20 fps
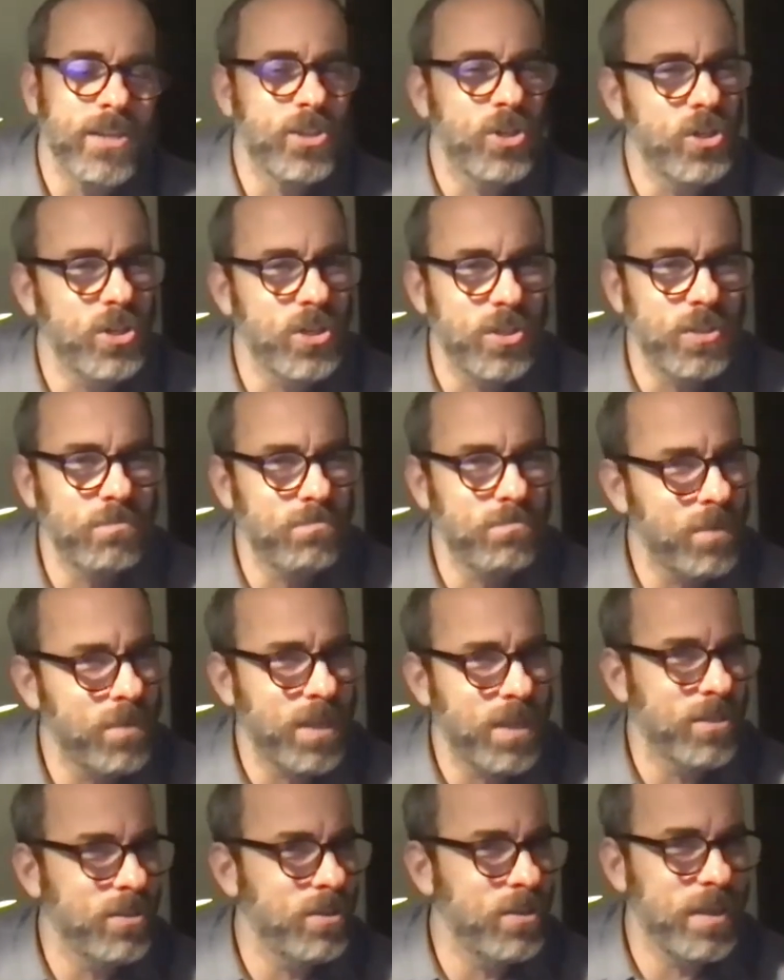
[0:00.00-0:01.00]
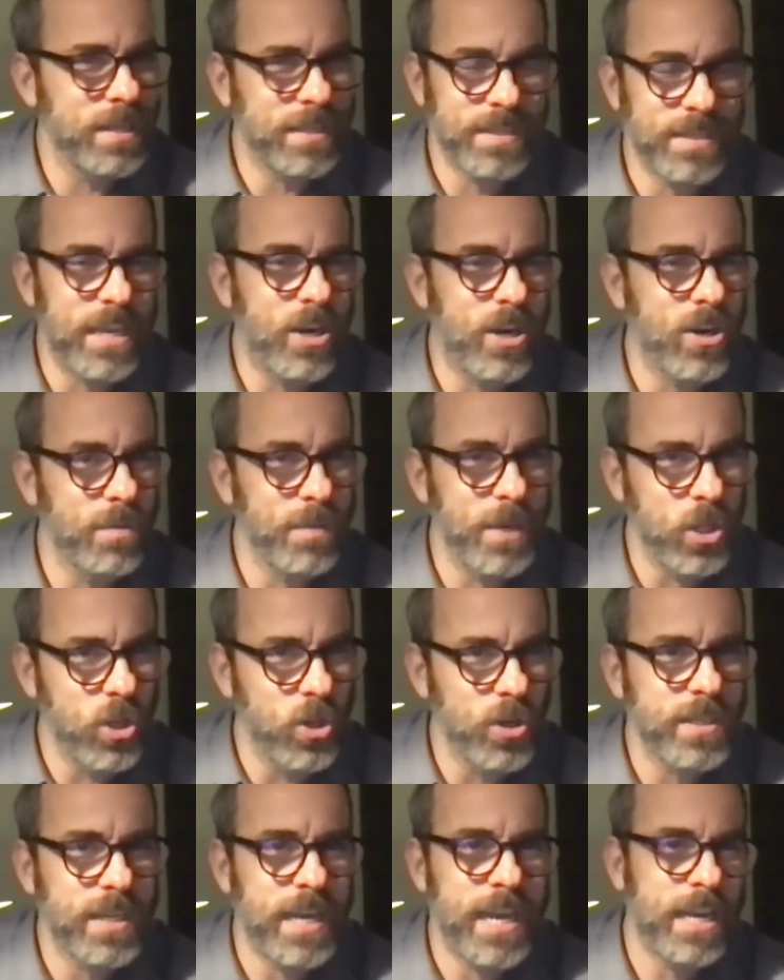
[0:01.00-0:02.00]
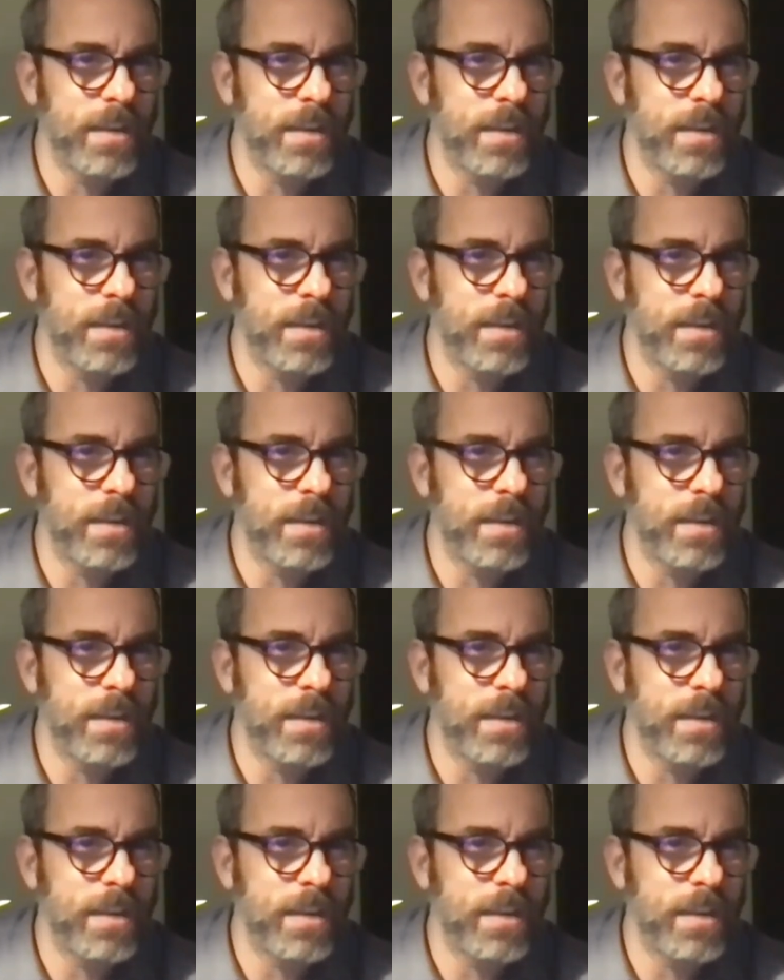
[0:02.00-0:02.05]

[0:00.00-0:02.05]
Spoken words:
You're just, it's there to be looked at.